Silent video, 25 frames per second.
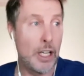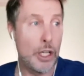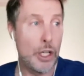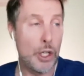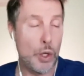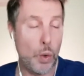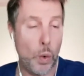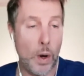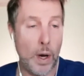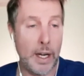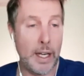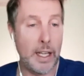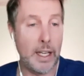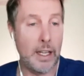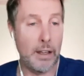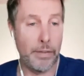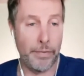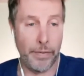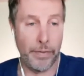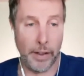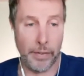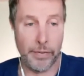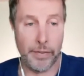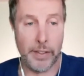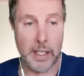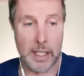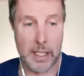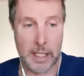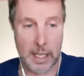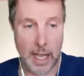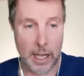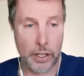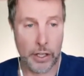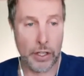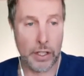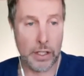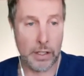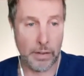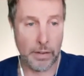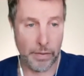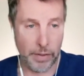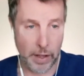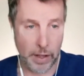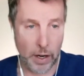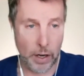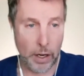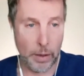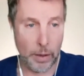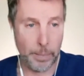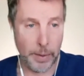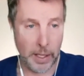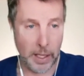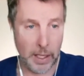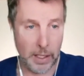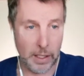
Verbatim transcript: 20 to 50 sessions of therapy.